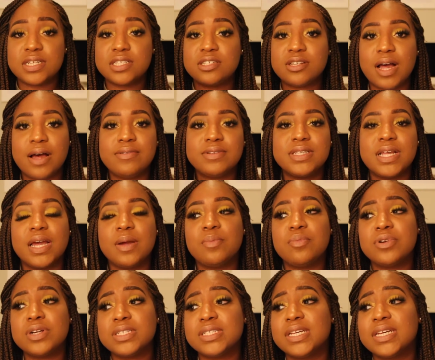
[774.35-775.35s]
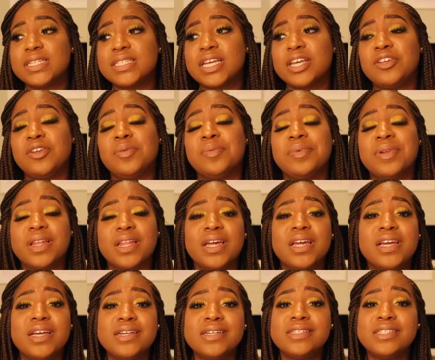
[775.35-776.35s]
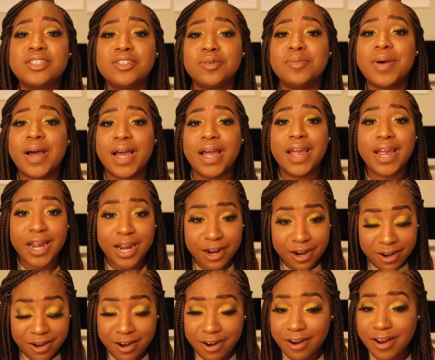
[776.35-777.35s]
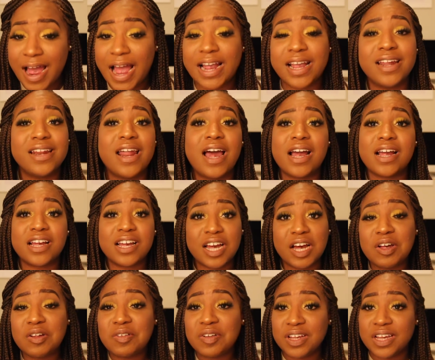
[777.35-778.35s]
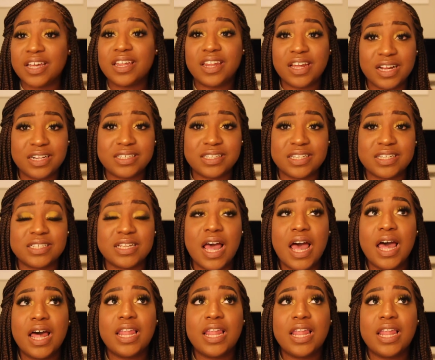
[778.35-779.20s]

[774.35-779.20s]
And so I was like, Princess, can you please do my hair, girl? I cannot go looking like this.